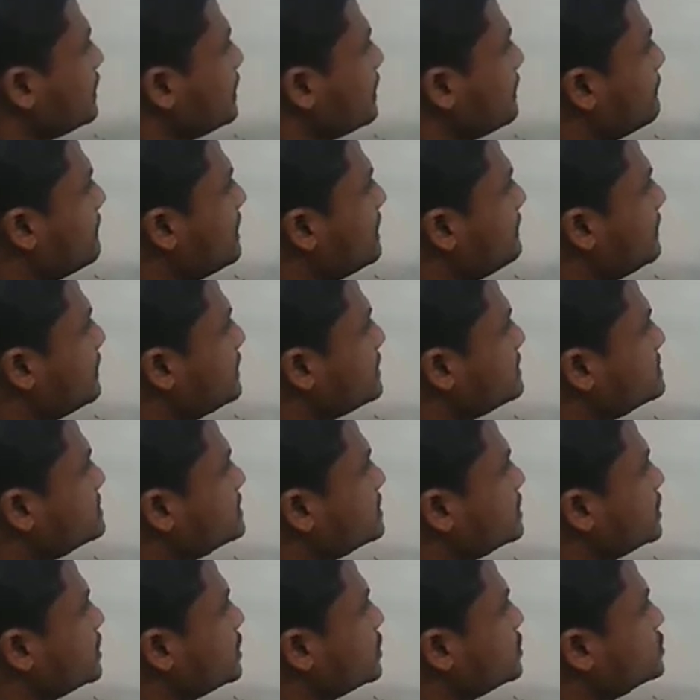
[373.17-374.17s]

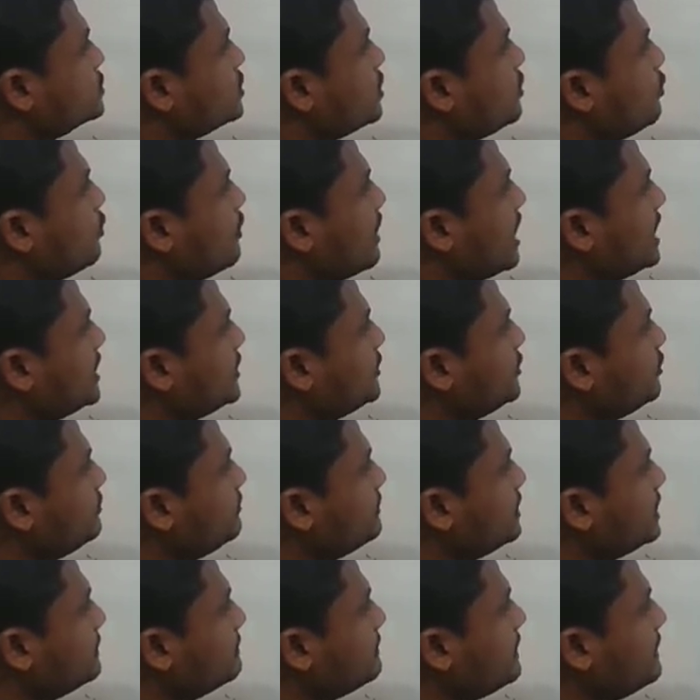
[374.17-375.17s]
mammals. So what do you
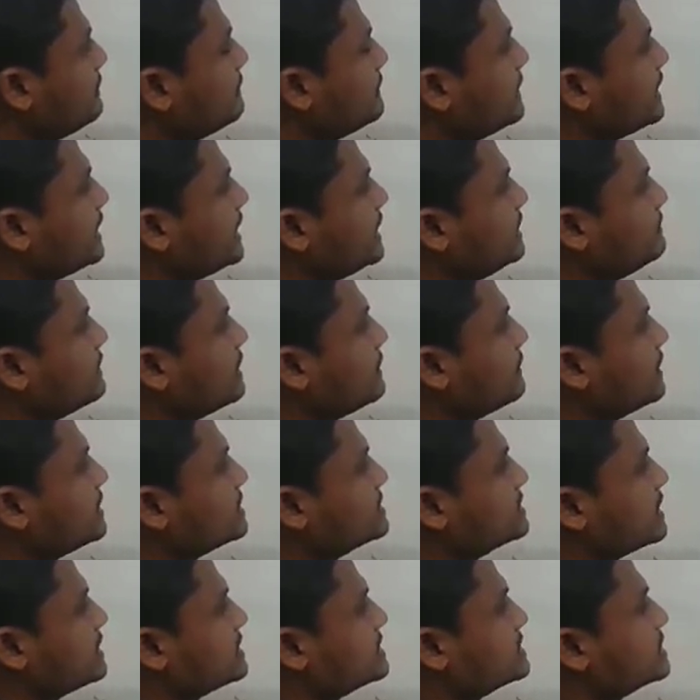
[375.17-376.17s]
mean by marine
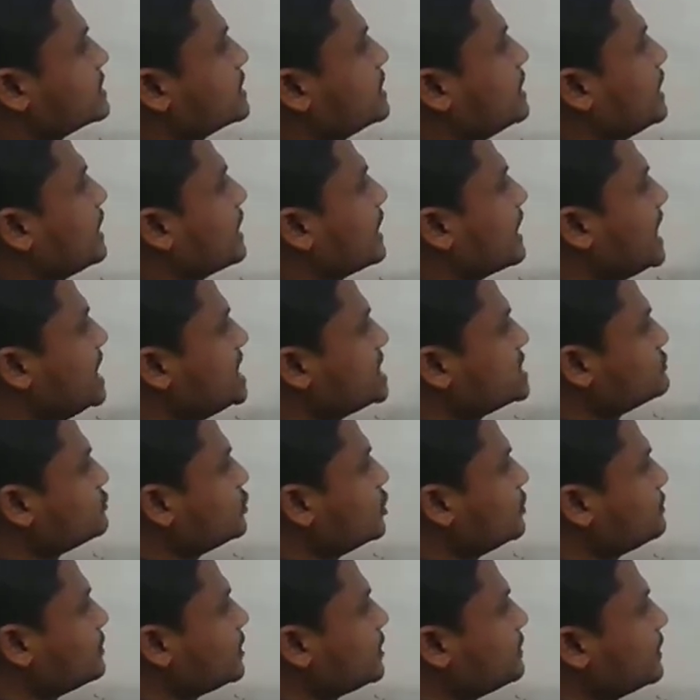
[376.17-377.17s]
mammals, guys? Guys,
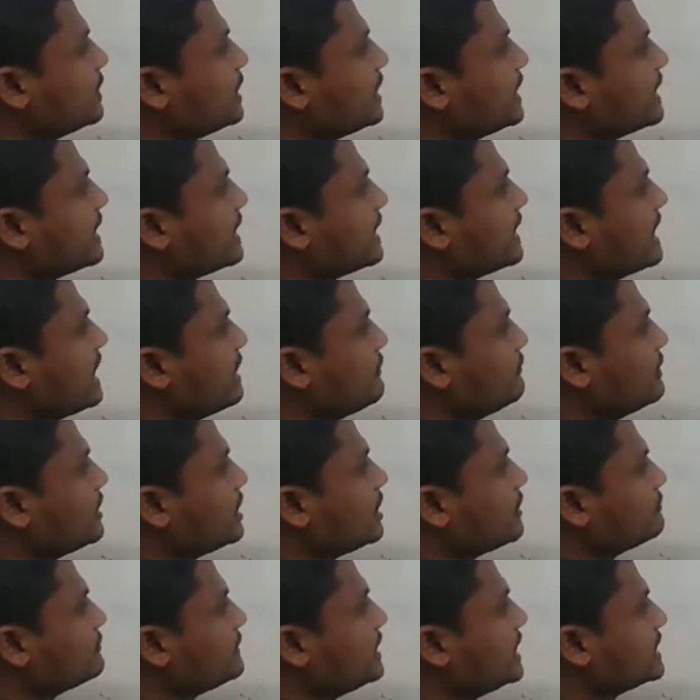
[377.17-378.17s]
you people are aware
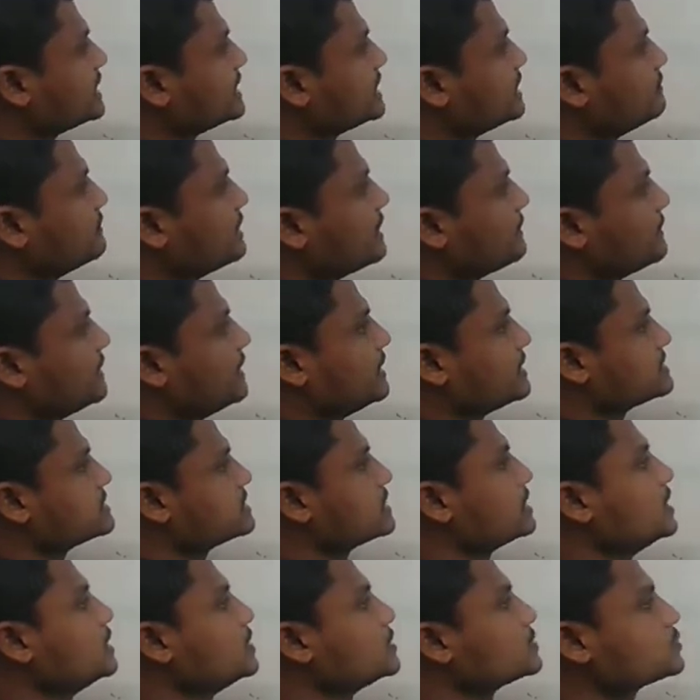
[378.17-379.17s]
of that, the mammals.
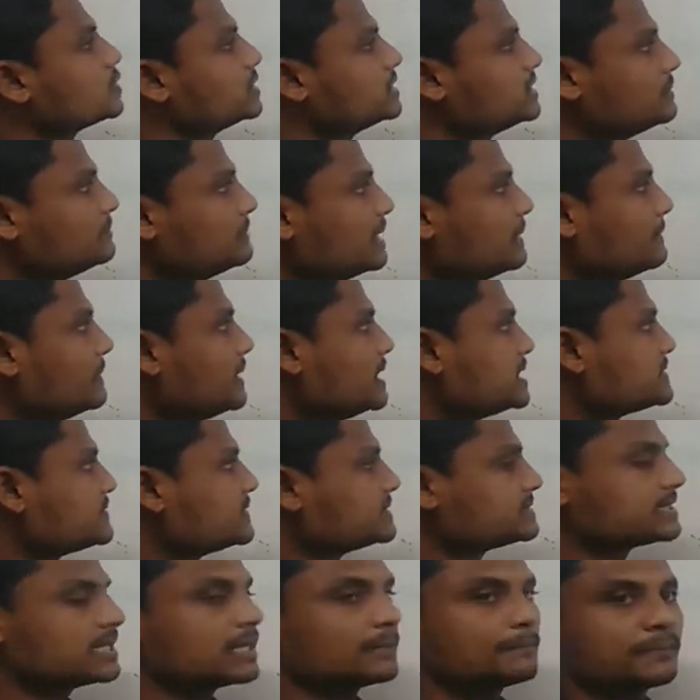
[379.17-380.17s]
So the mammals
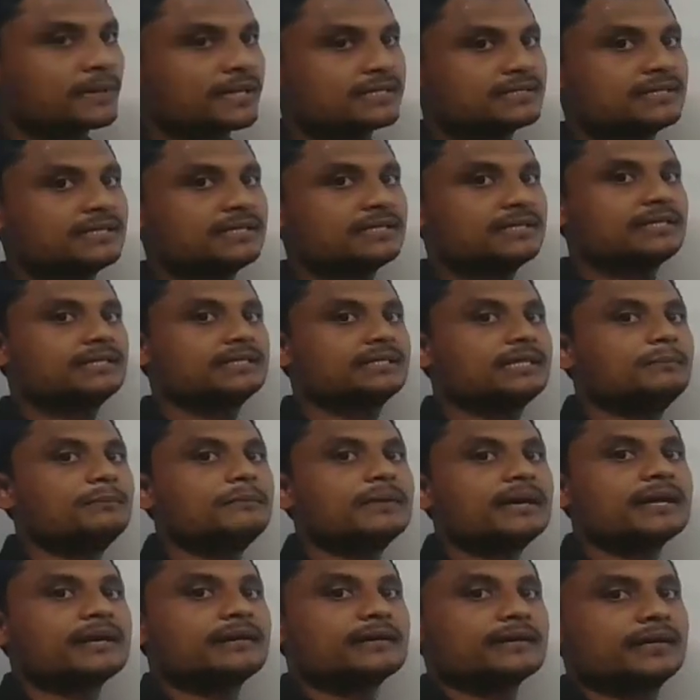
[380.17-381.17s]
which are present in the
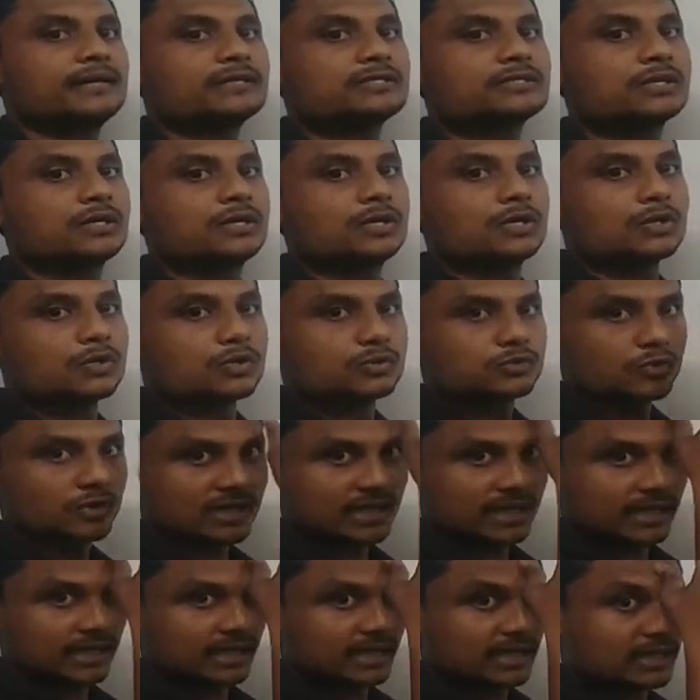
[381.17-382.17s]
marine, guys. So
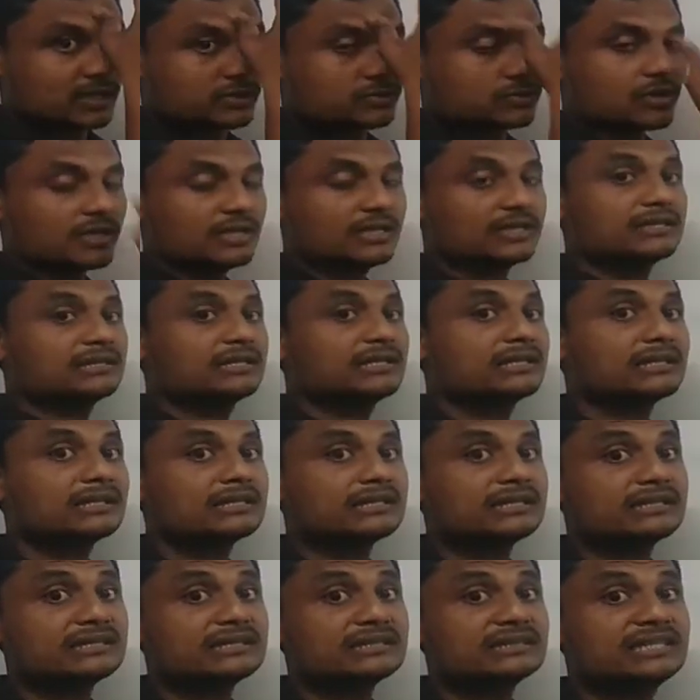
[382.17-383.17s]
okay, so
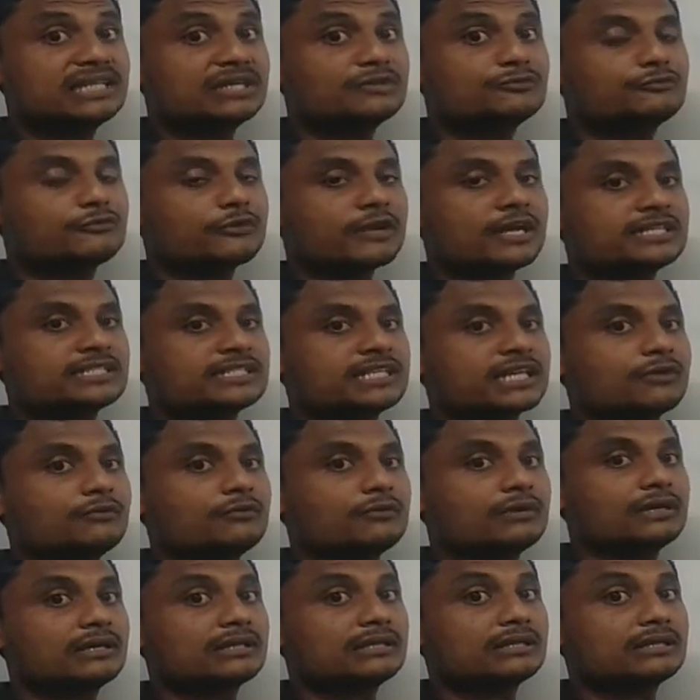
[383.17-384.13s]
the freshwater